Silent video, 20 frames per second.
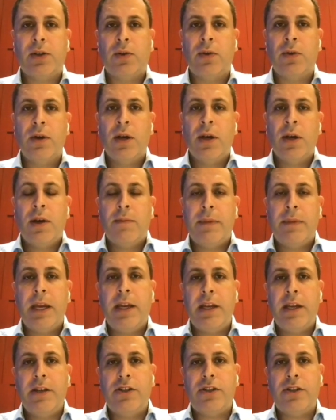So
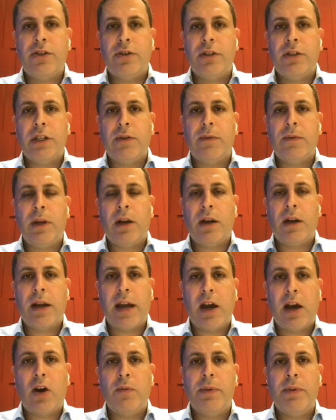making sure that we
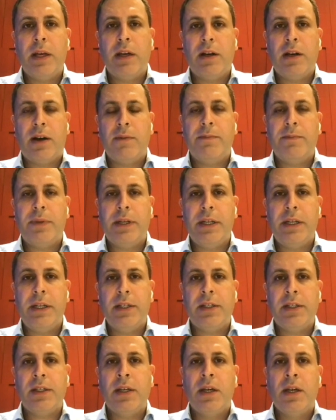are helping
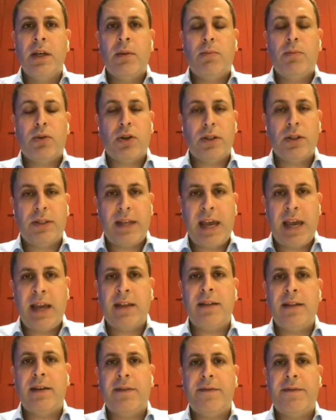companies
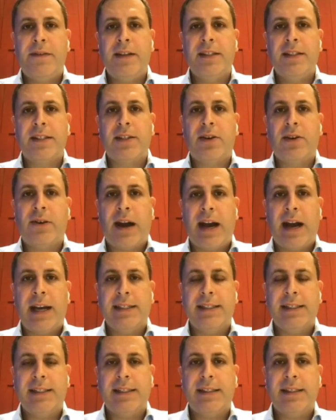protect their physical
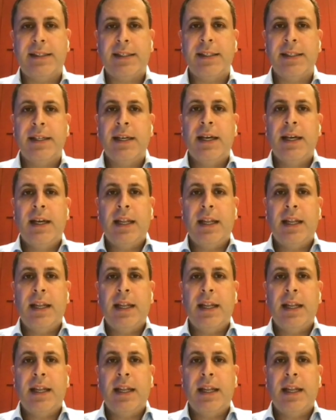assets,